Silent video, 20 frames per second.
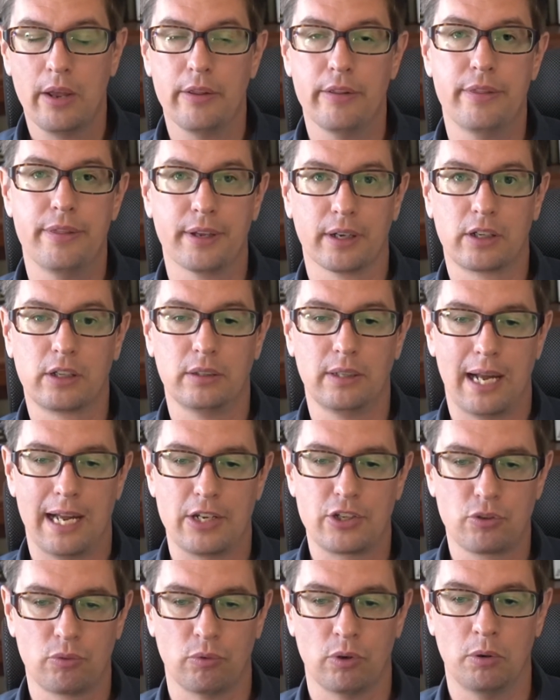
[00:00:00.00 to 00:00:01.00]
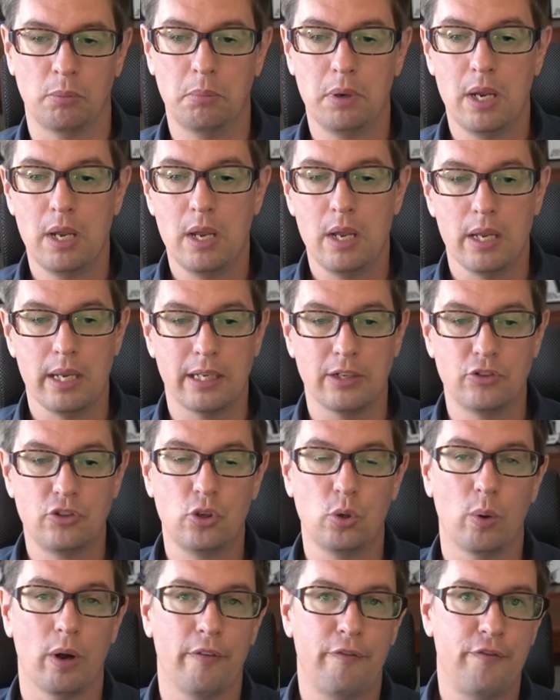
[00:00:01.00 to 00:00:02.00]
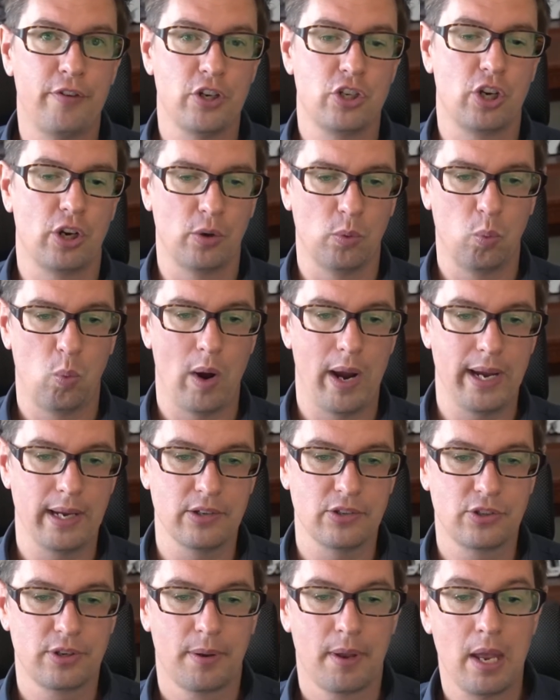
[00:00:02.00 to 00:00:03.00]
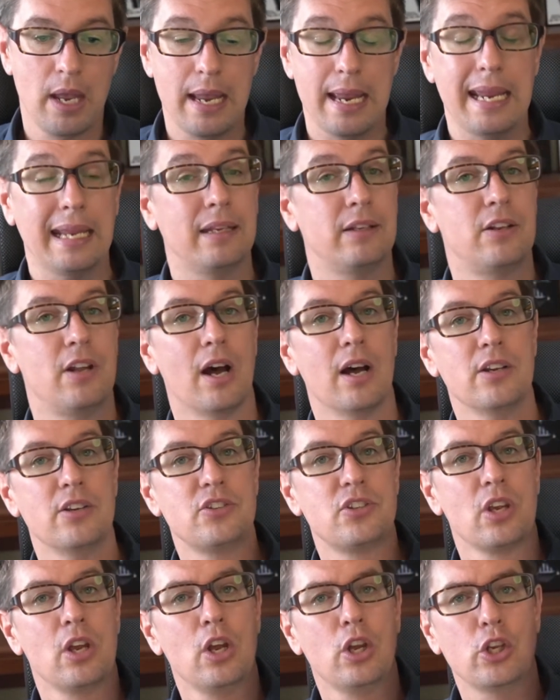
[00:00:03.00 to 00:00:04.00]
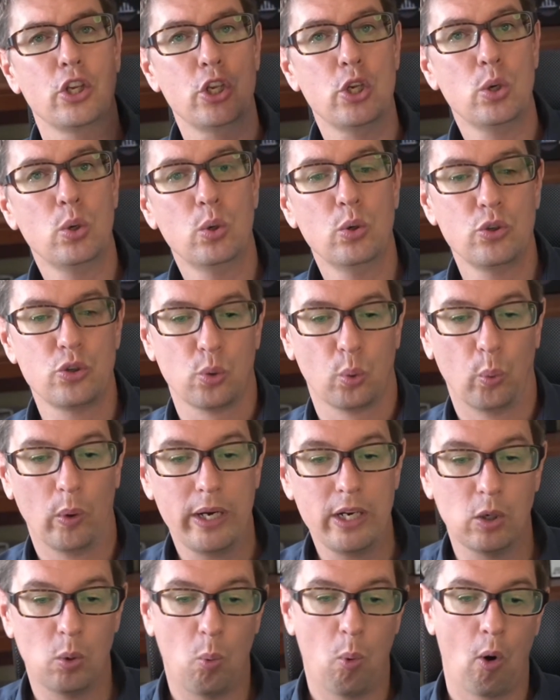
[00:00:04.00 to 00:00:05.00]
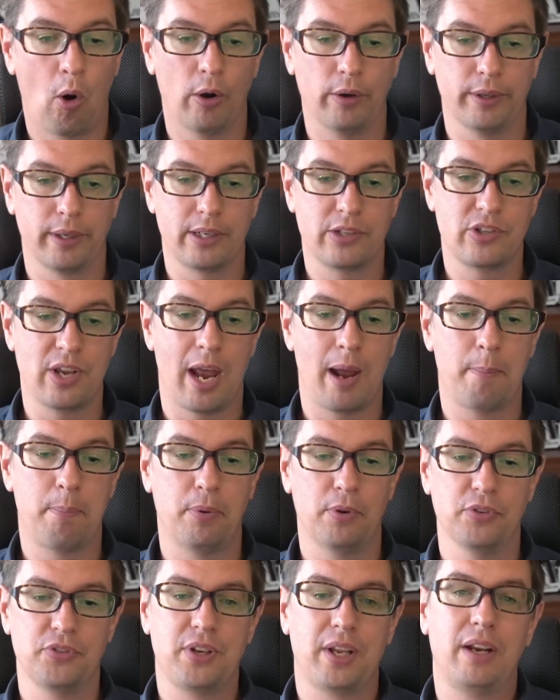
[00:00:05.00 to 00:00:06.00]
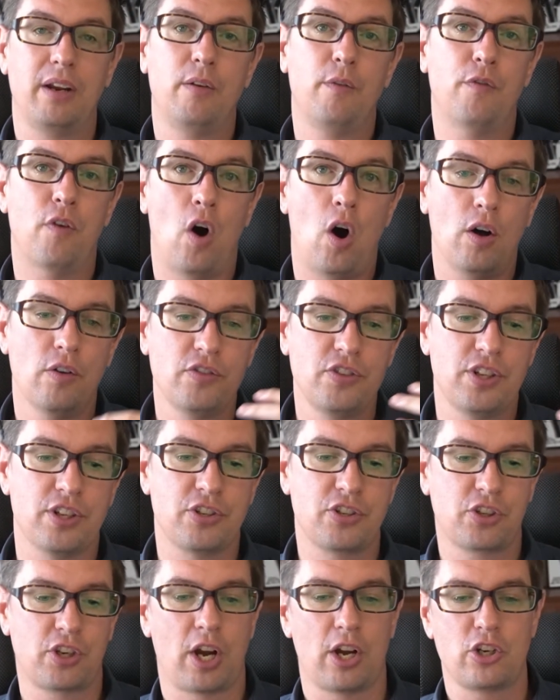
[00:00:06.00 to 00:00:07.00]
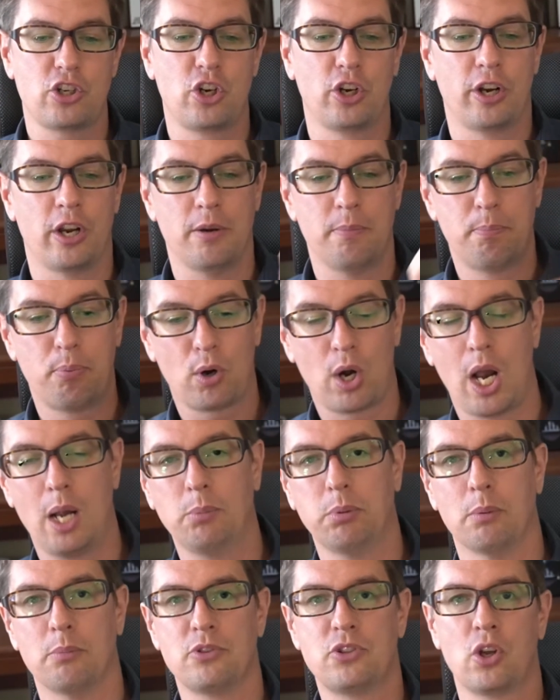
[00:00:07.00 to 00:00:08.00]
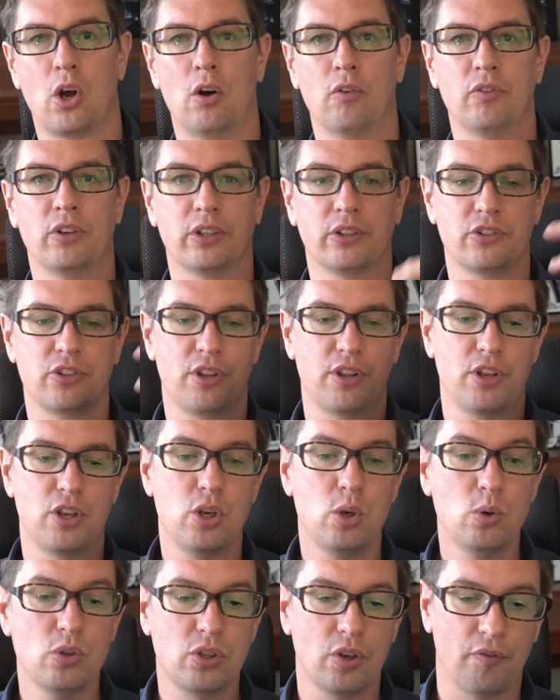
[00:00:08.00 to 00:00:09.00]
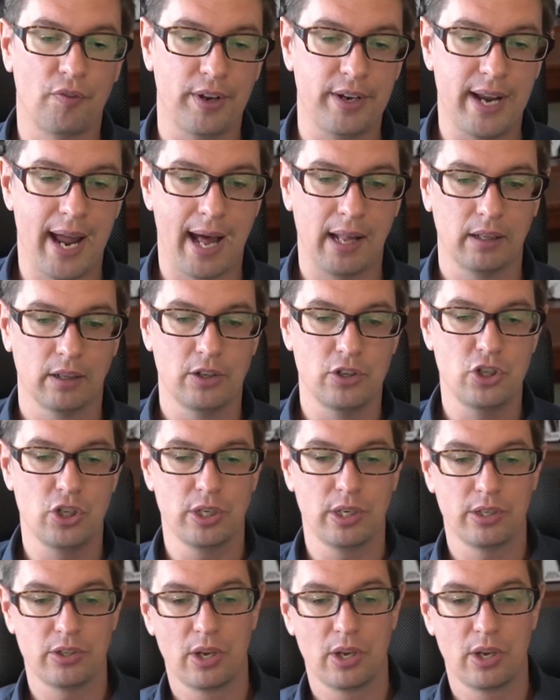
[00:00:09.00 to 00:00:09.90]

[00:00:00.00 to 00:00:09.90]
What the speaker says: the classroom into efficient ways. It does use real-world examples. It involves discussion and problem solving, the use of analogy